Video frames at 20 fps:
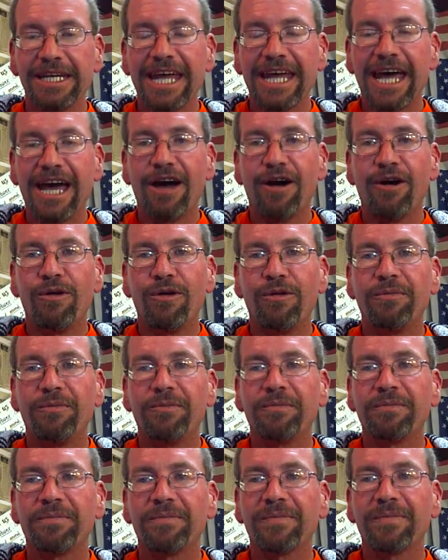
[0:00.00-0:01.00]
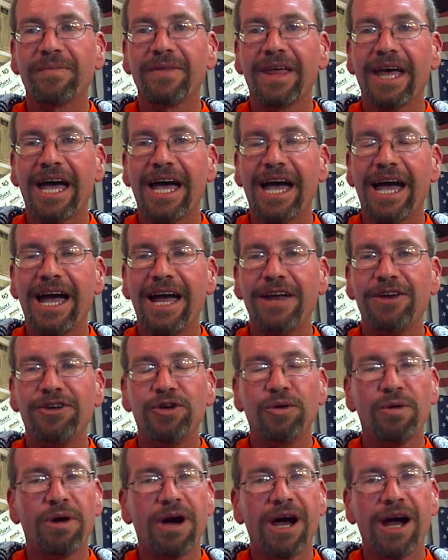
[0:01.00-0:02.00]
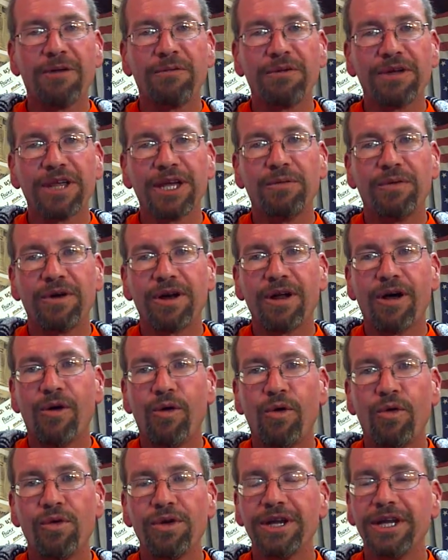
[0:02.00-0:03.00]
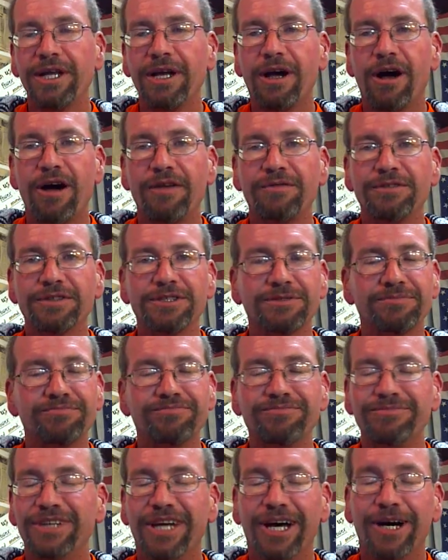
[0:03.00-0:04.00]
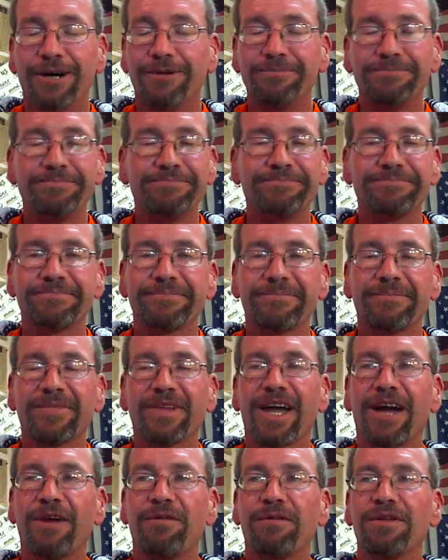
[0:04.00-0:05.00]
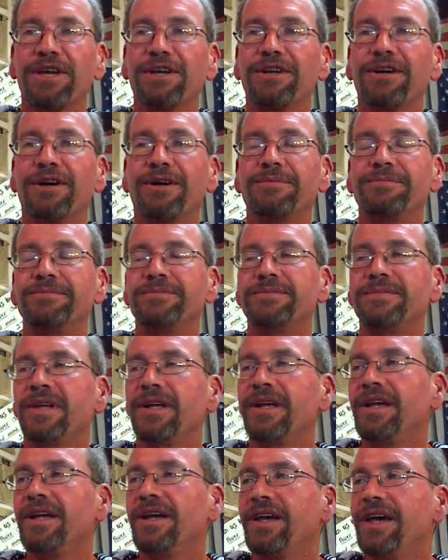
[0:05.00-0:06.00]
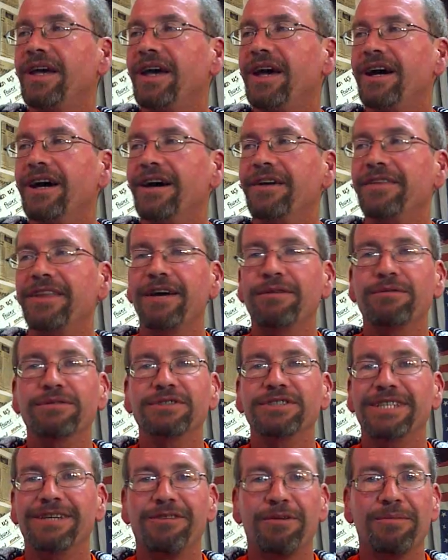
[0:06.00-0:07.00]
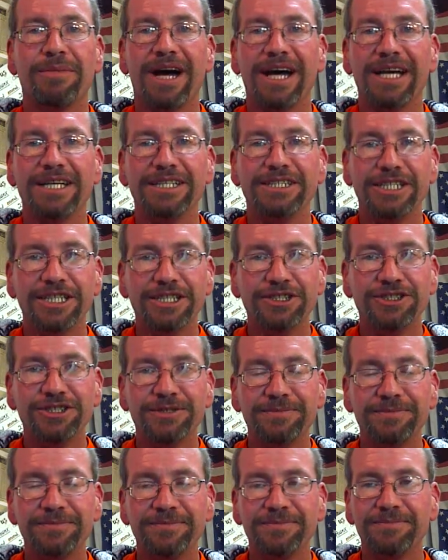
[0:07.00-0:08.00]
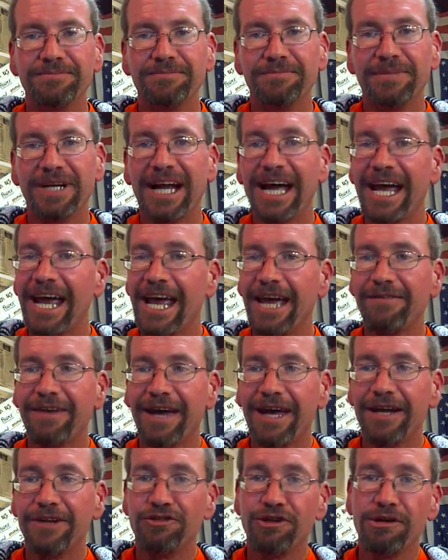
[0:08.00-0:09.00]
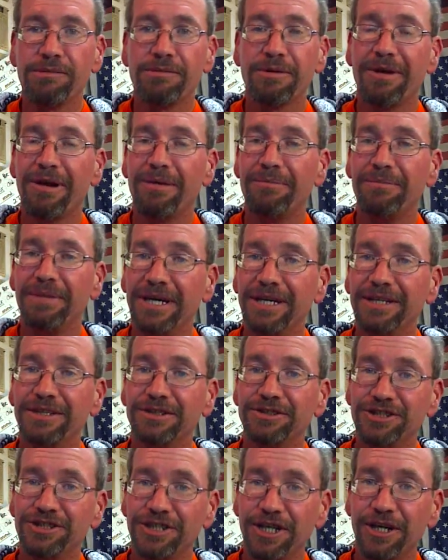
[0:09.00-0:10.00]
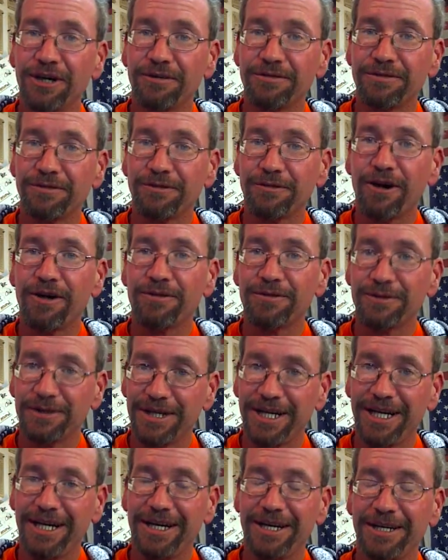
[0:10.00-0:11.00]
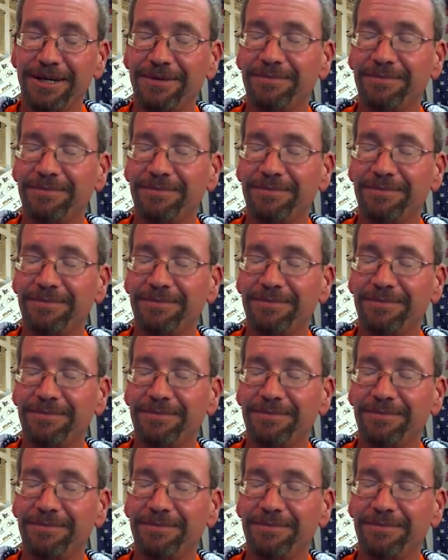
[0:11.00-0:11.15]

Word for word: Now, do I really want to hold any office? No, I really don't. Uh, that was never my intention, but I have had a dream about being the sheriff of Crawford County.